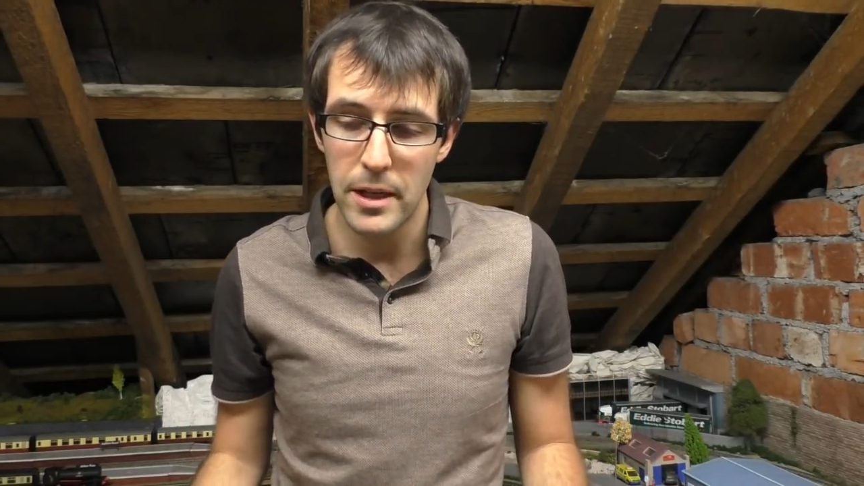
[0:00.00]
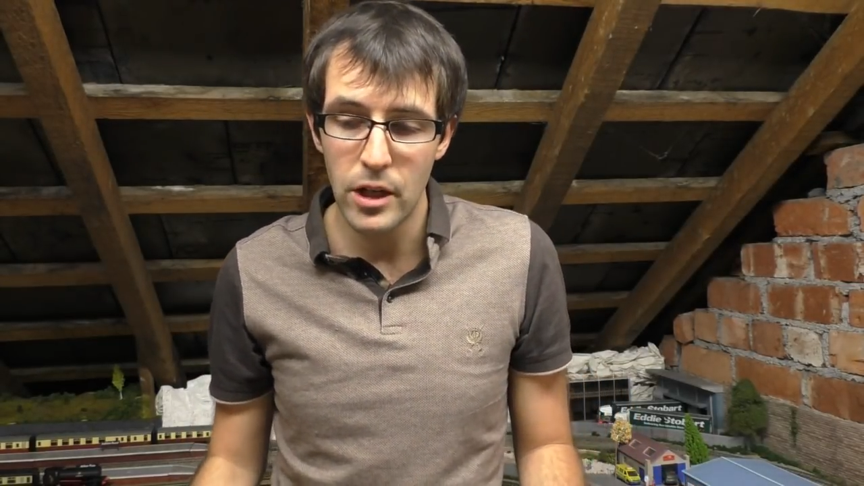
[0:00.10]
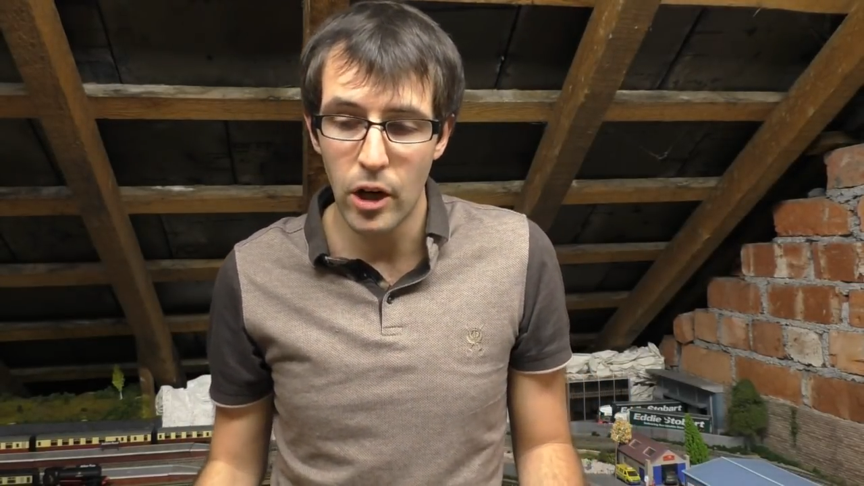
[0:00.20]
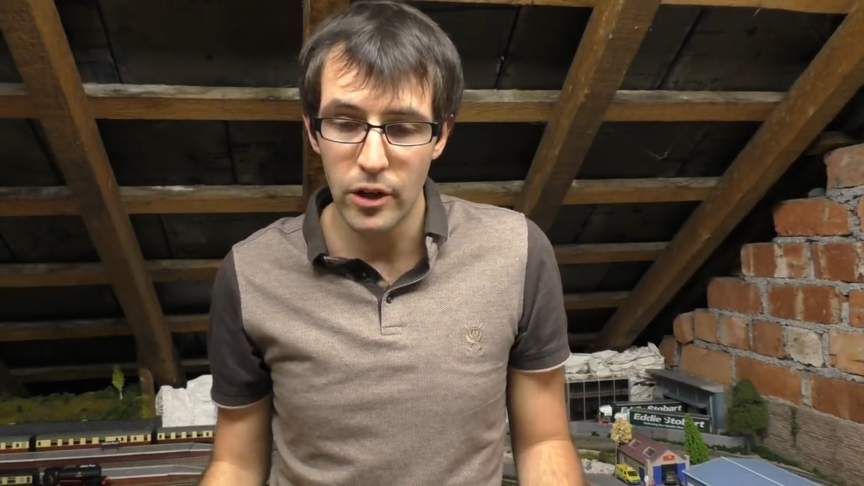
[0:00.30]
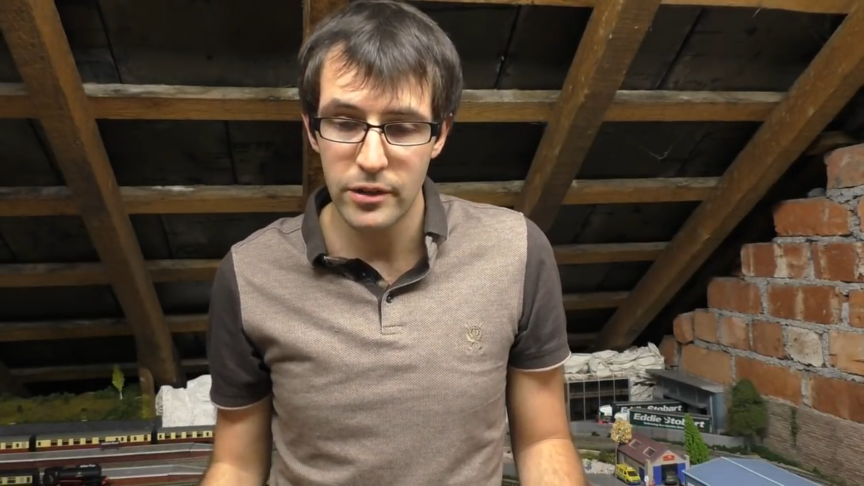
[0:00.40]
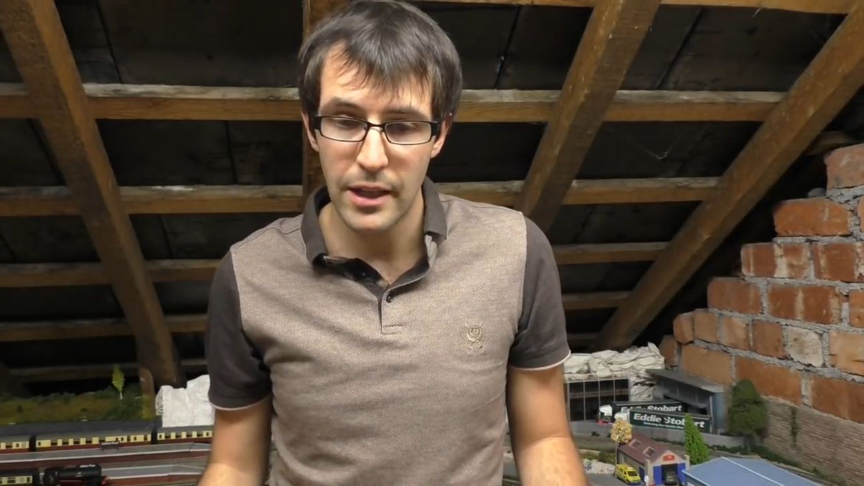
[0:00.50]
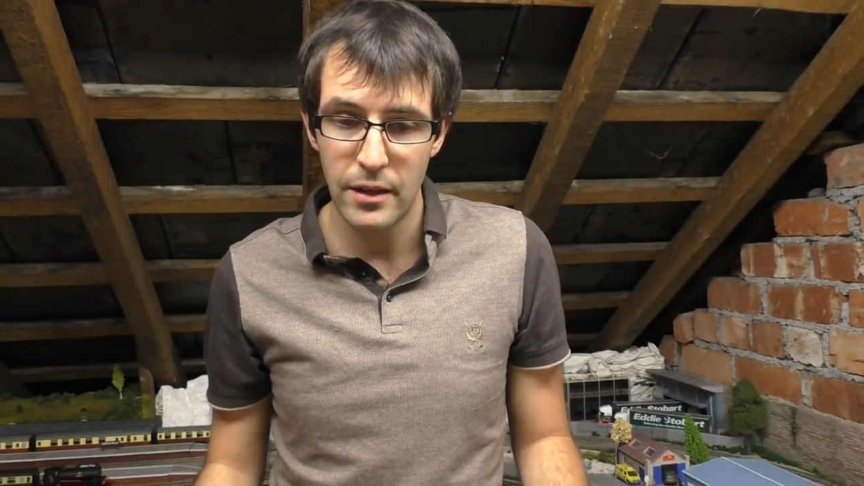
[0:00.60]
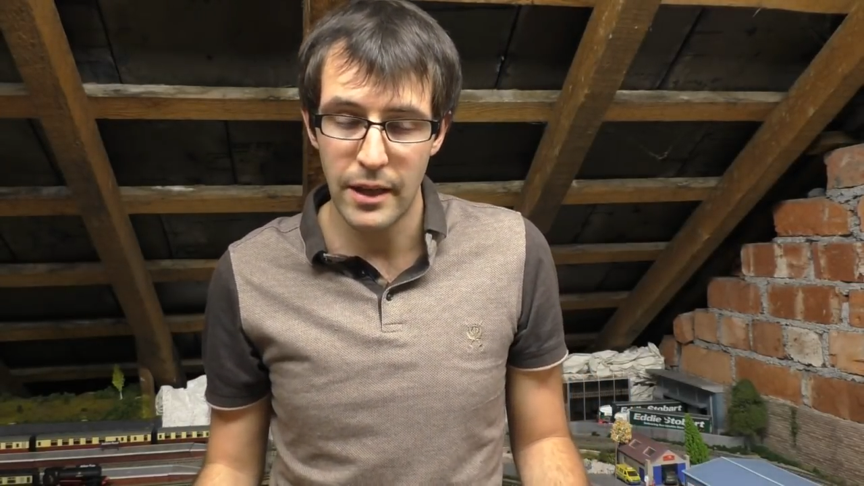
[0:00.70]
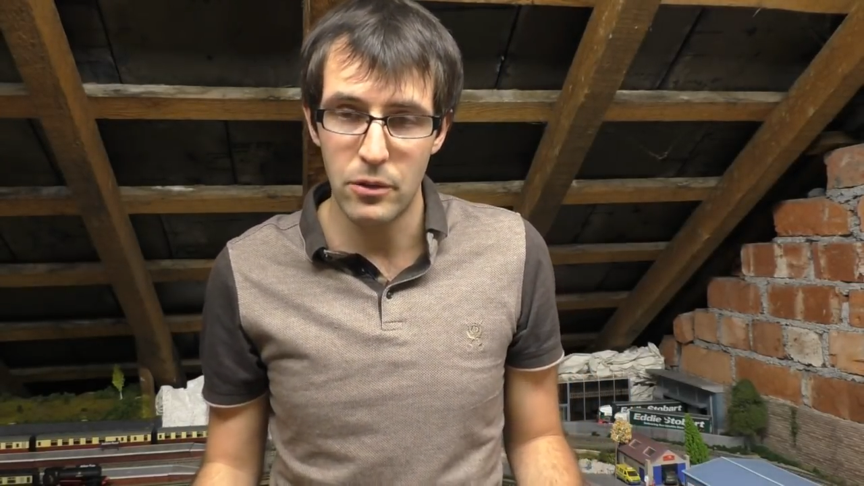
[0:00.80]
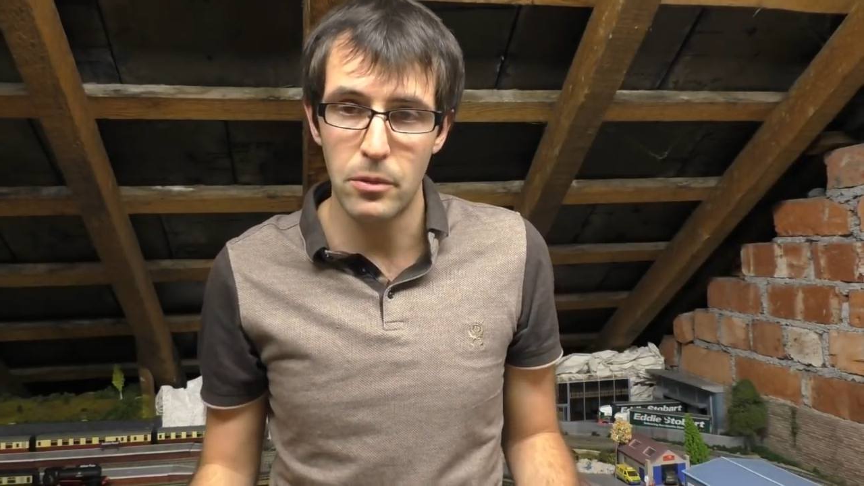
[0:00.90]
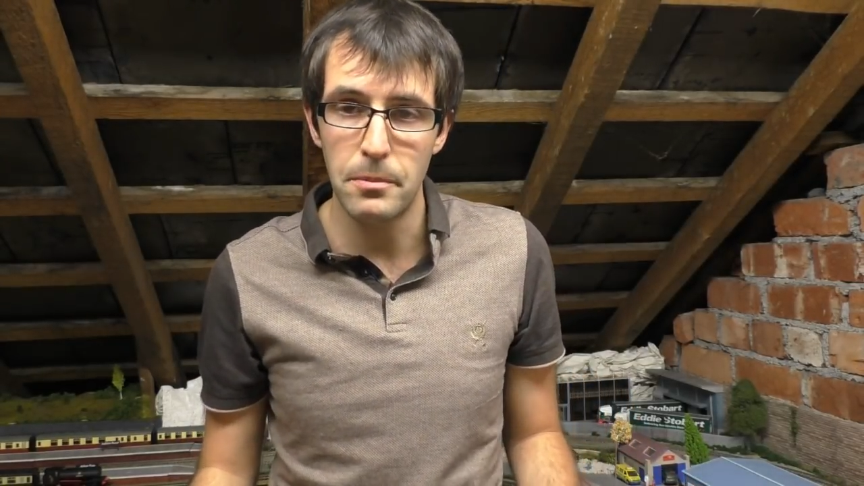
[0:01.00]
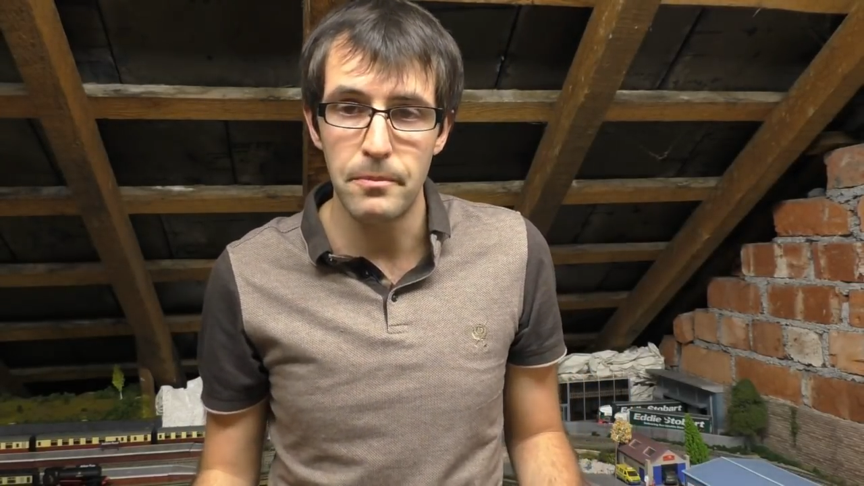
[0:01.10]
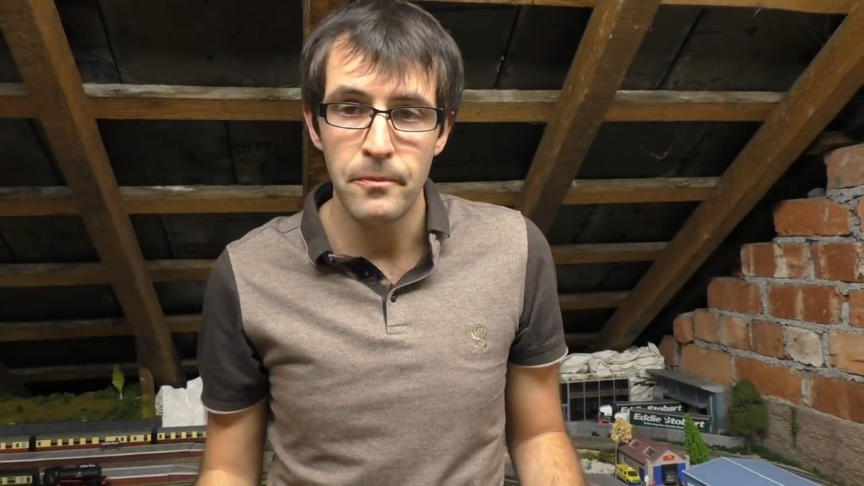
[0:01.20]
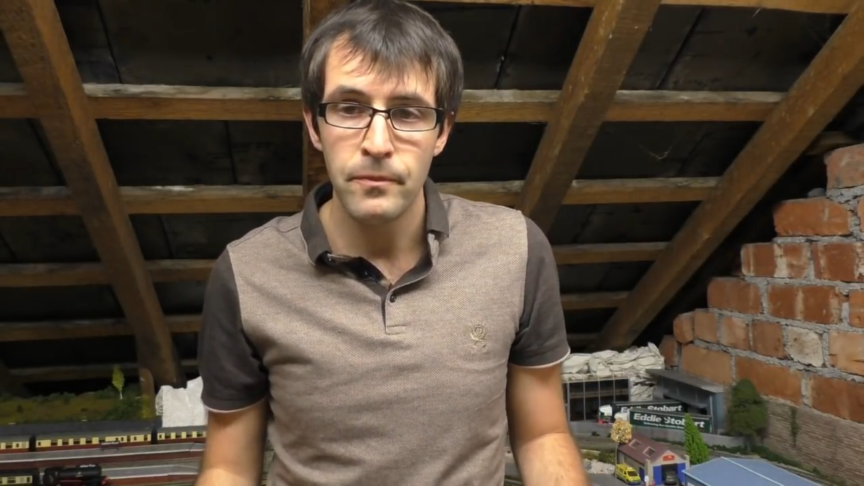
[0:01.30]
because then that will,